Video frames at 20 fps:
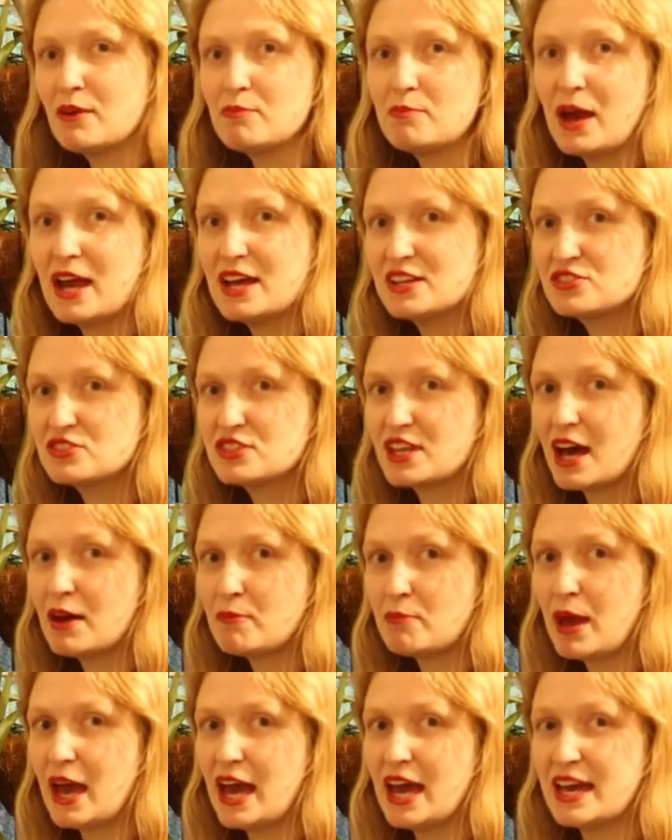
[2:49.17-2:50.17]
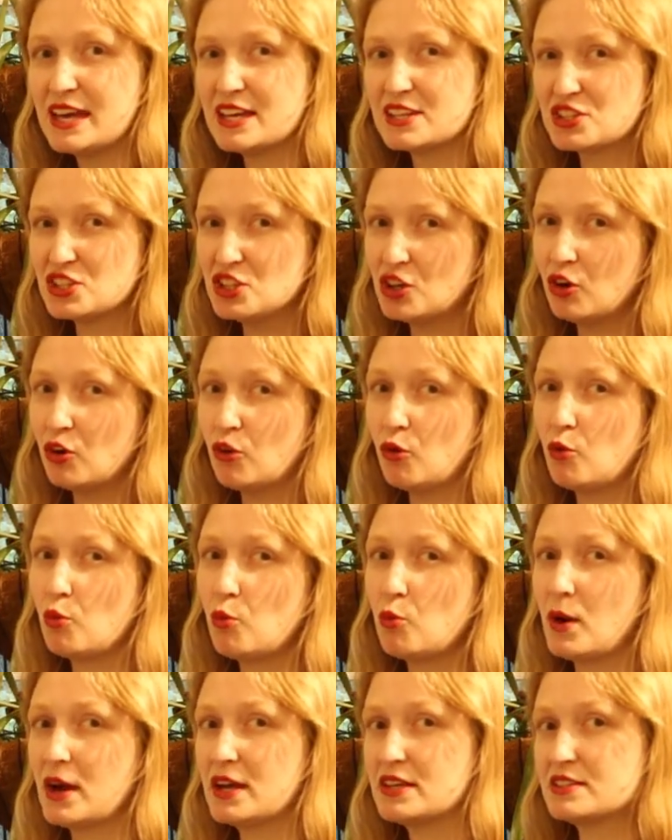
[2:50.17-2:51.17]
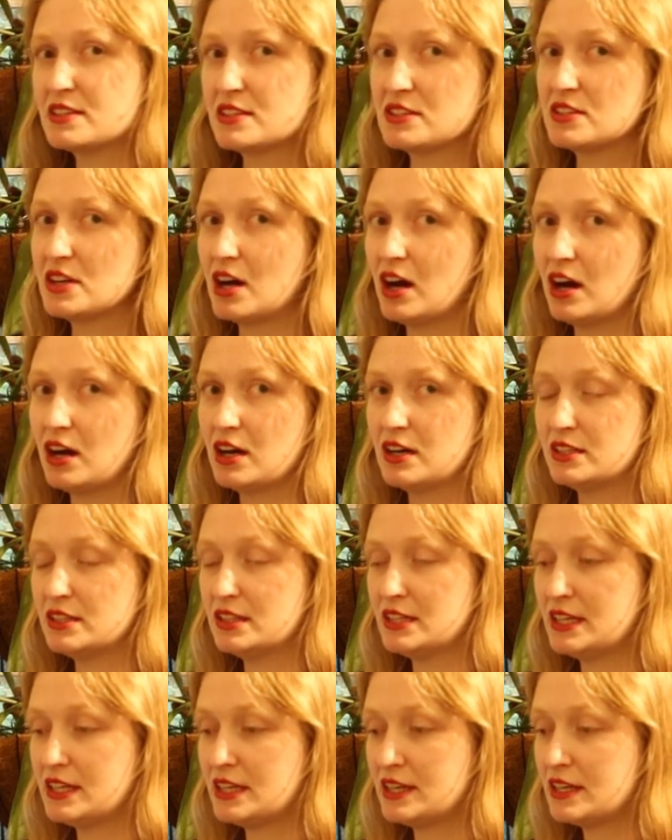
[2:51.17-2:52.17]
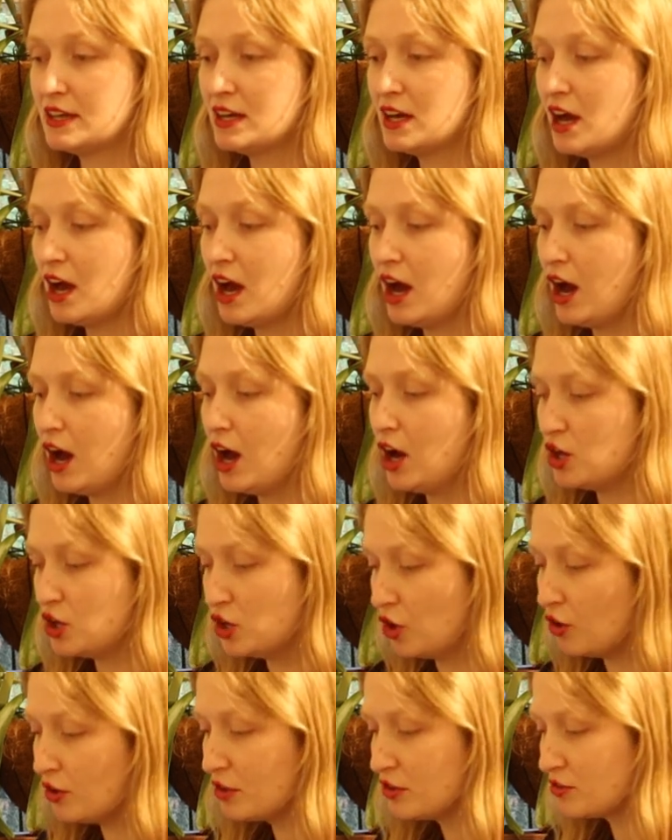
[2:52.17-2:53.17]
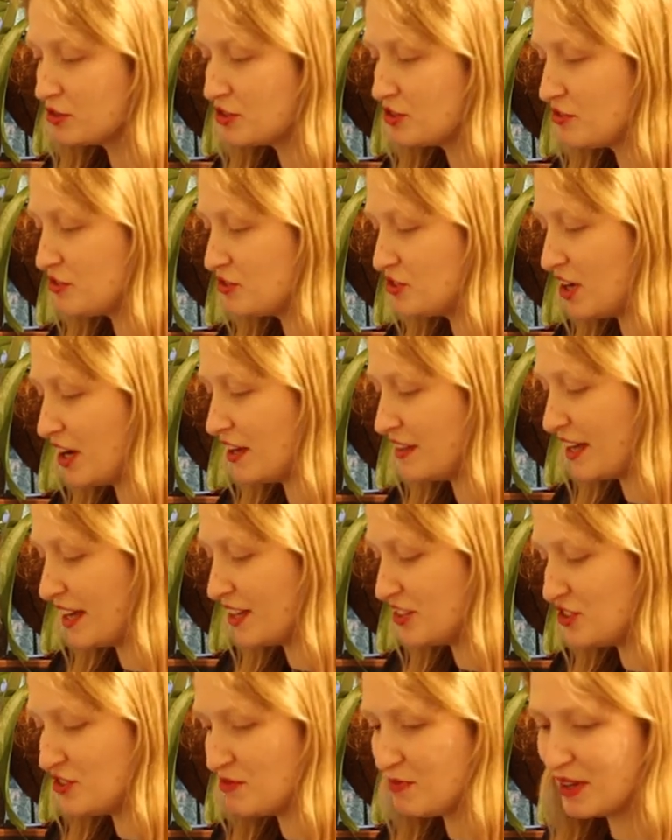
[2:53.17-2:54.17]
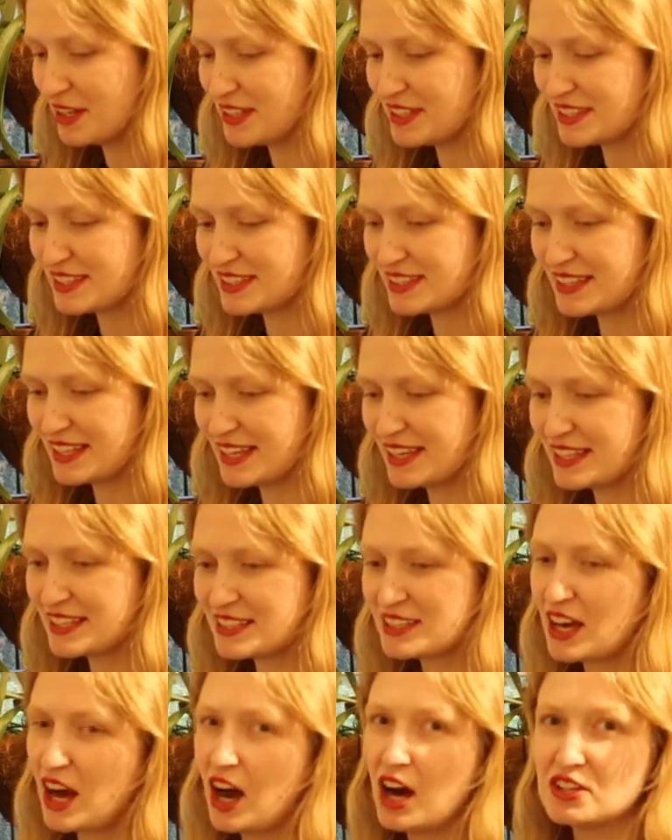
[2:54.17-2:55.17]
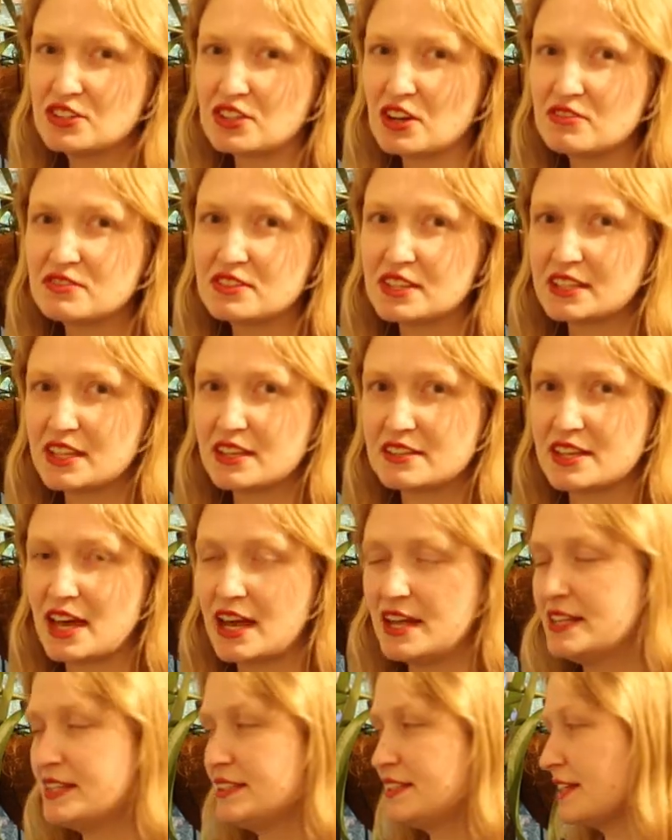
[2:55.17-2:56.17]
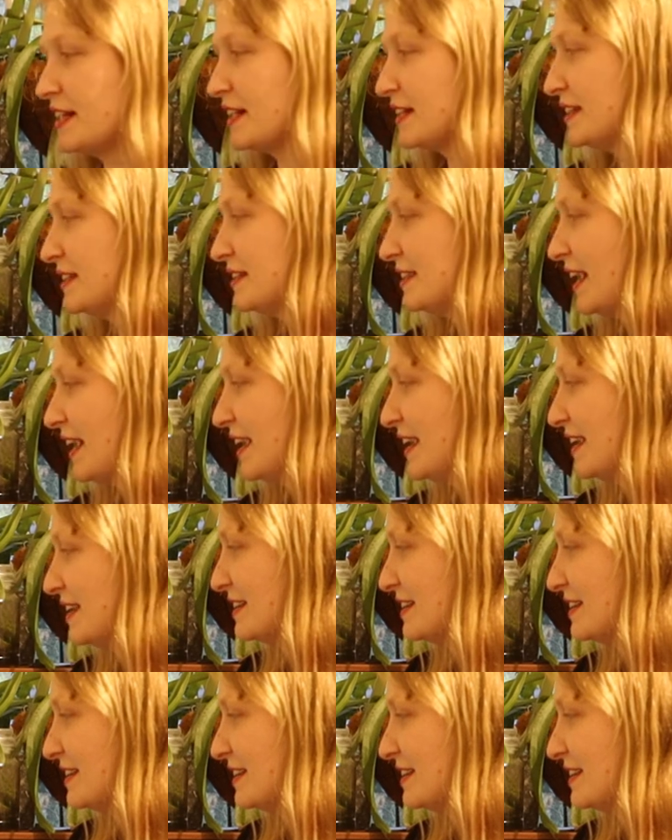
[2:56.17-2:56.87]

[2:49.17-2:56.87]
that pair, so that pair is not always entirely loyal to each other, as you might think. I don't think there's any cichlid that